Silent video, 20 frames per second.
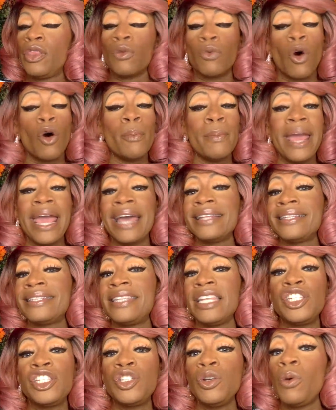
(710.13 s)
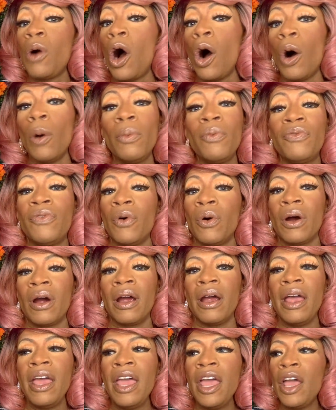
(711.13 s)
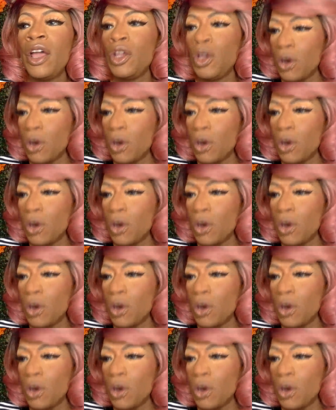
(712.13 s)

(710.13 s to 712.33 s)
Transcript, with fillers: the romance that you hope for.